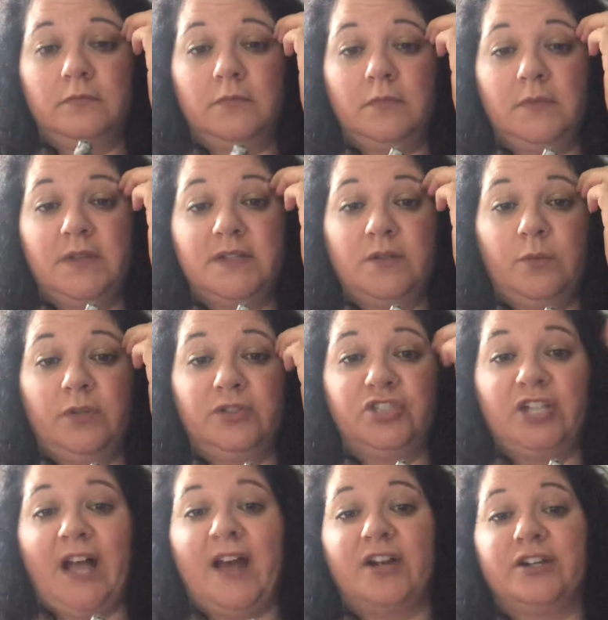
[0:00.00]
because it will
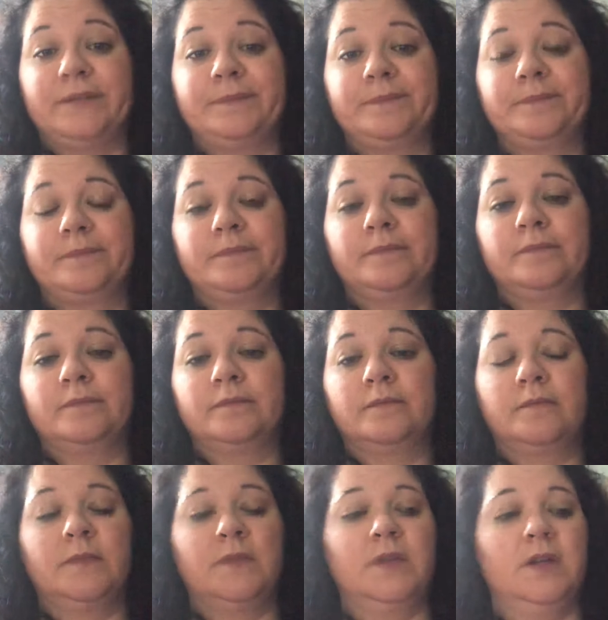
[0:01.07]
shatter.
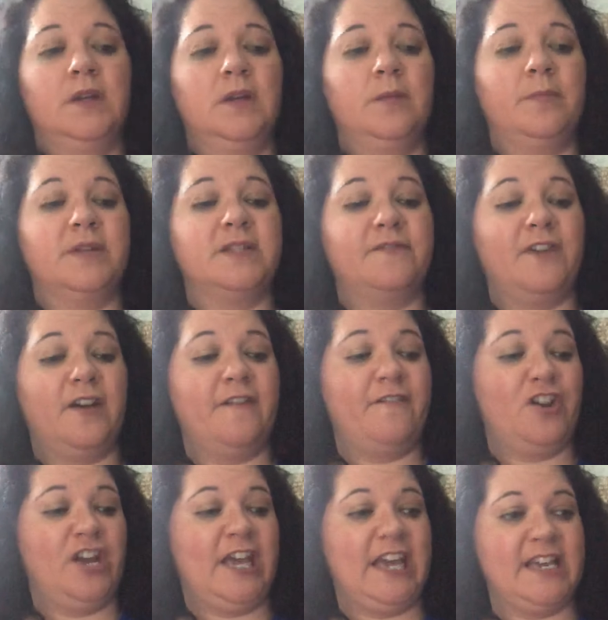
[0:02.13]
But it's very,
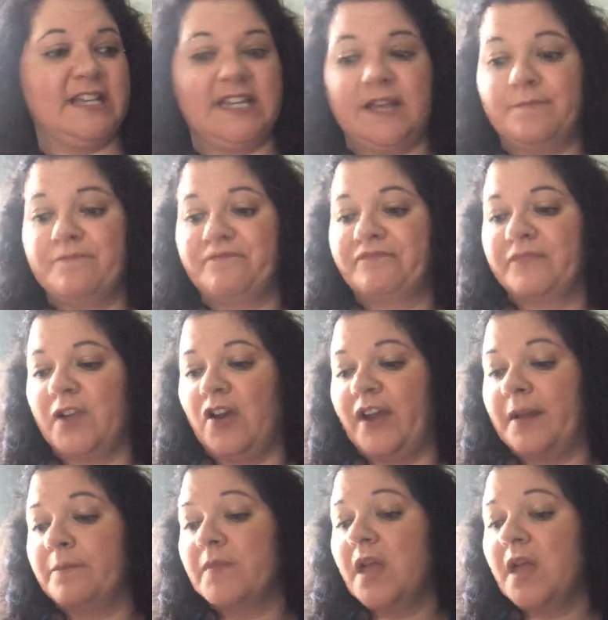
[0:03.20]
very handy. All right,